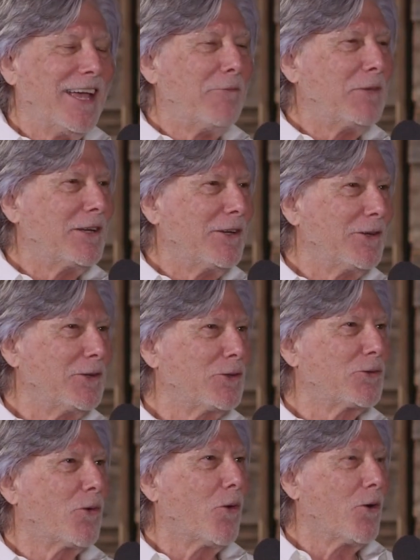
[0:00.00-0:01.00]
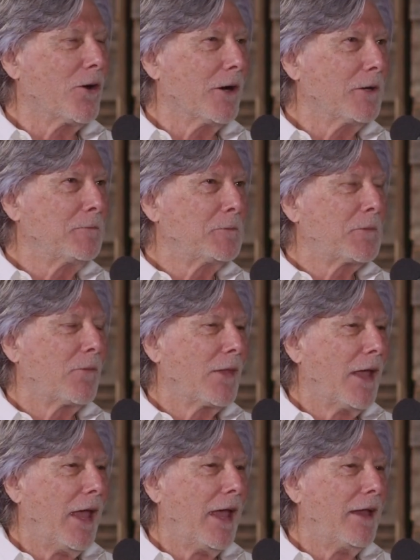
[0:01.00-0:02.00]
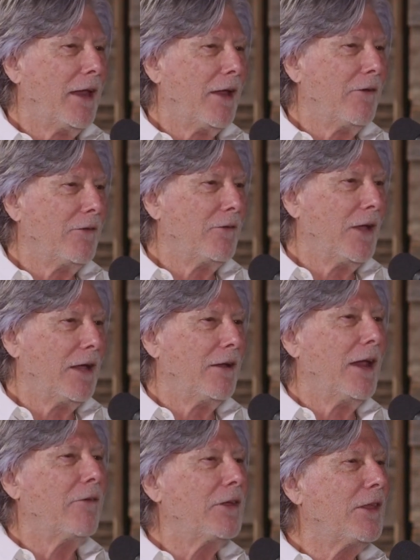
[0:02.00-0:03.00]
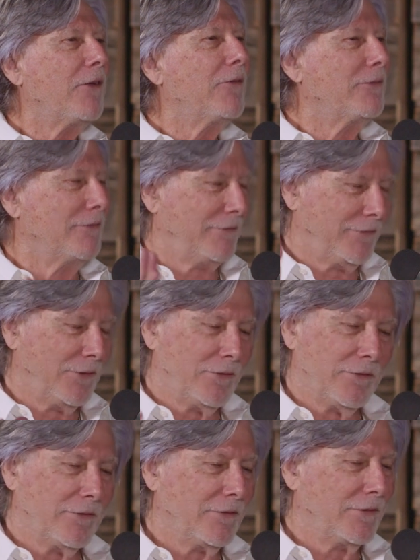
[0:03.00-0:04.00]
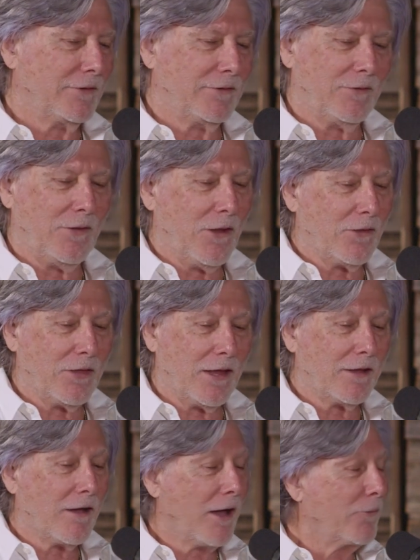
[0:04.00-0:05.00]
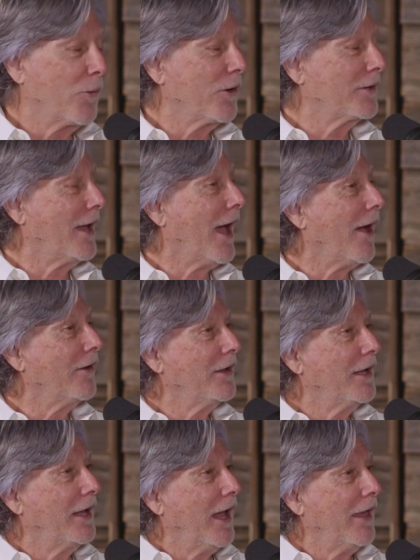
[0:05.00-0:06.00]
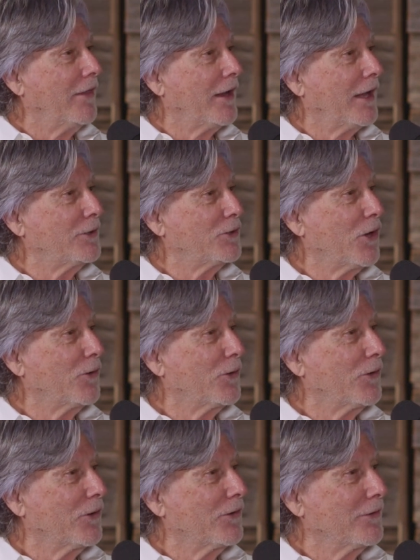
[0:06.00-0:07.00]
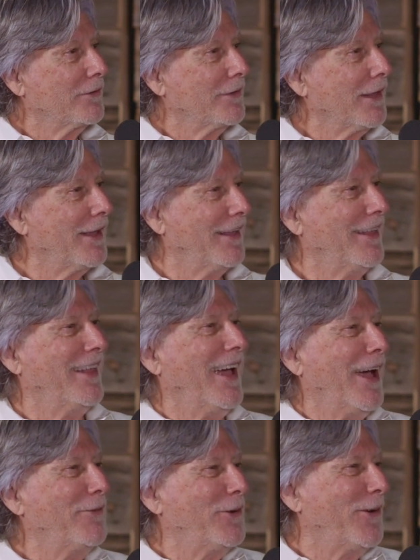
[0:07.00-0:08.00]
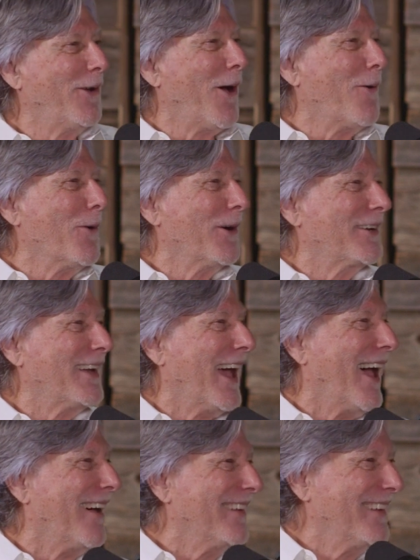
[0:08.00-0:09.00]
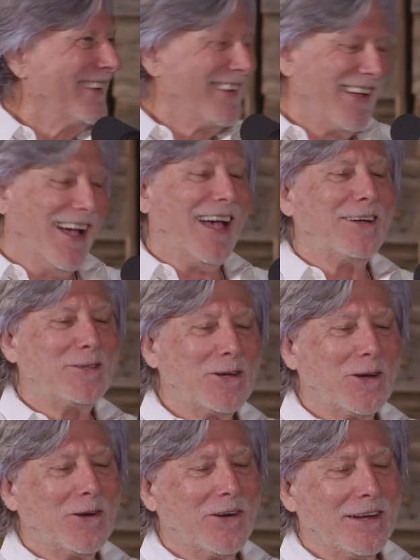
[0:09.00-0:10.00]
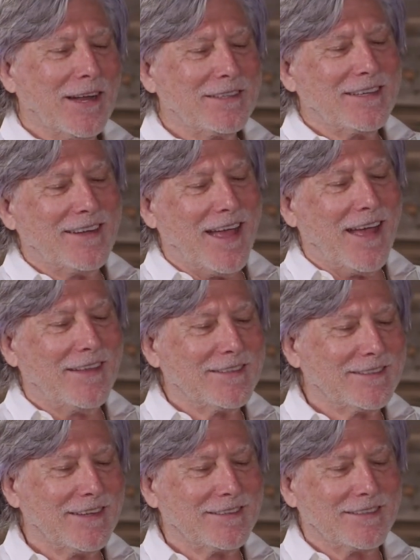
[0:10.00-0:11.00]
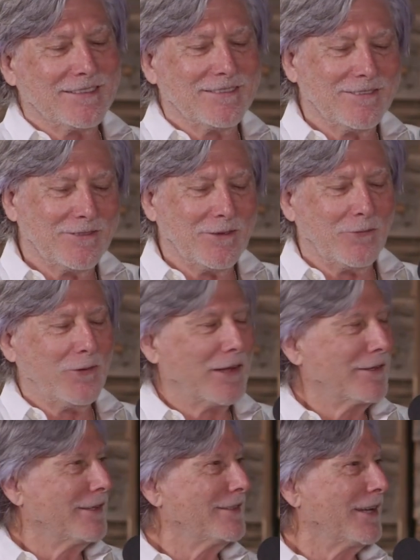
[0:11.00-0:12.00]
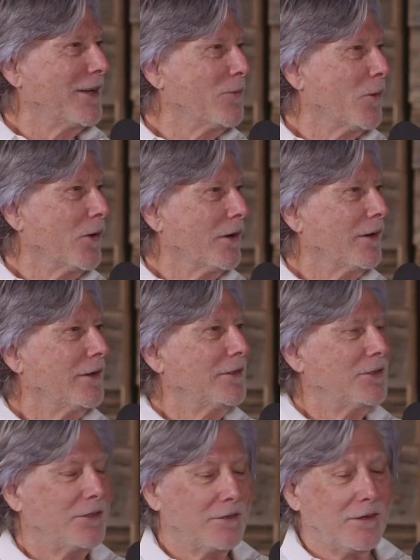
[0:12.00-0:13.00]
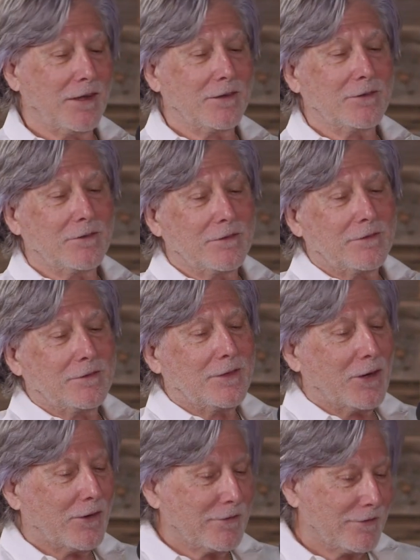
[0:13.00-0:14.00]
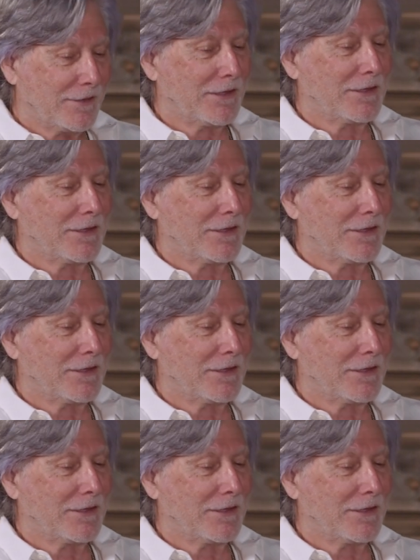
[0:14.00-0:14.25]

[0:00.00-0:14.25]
kept it in a drawer and everything, you know, thank God, worked out. And then I showed her, after it all worked out, I showed her it and I said, yeah, this doesn't affect us anymore. And you know,